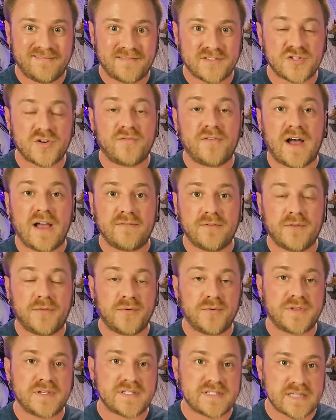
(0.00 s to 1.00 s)
Survival
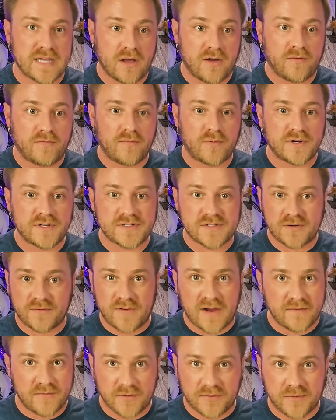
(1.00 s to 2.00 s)
through the self. What is
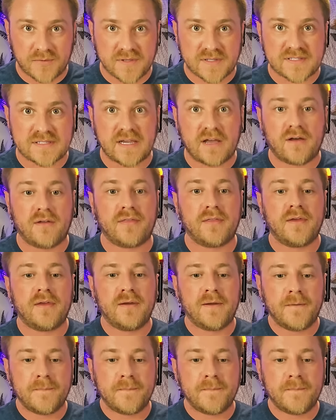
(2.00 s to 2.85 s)
survival through the self?